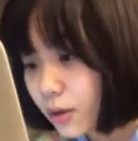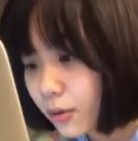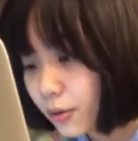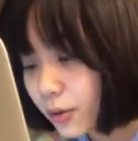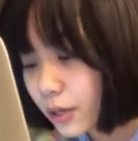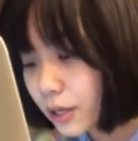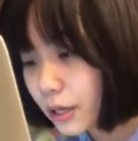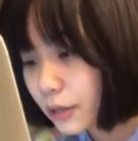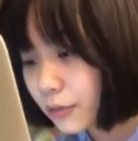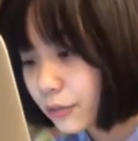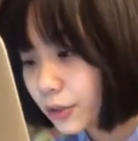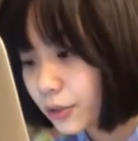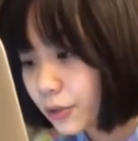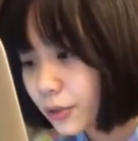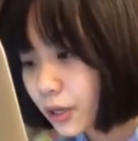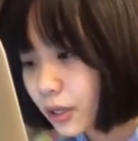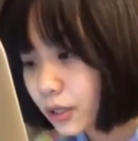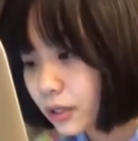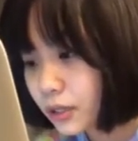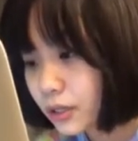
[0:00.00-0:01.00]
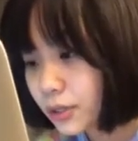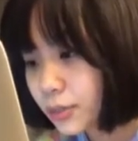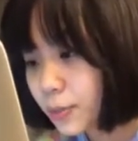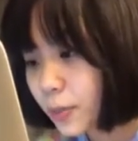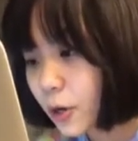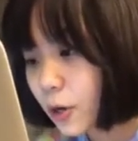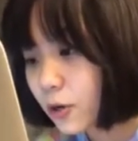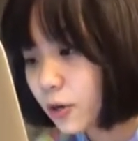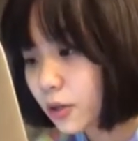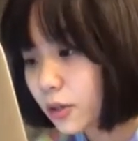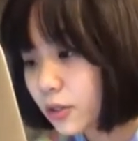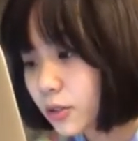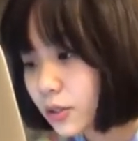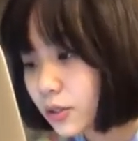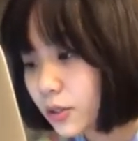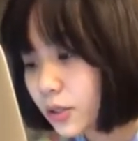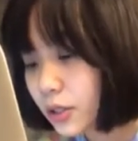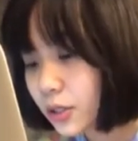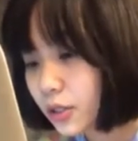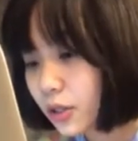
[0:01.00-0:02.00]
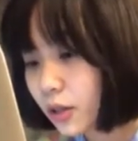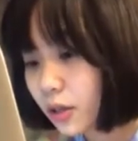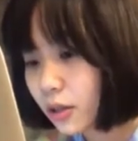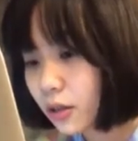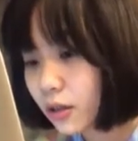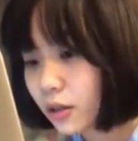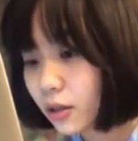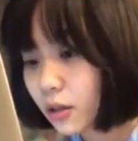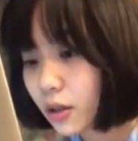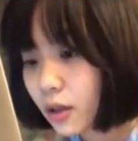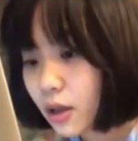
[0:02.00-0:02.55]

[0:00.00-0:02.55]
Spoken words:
we never really spoke to each other.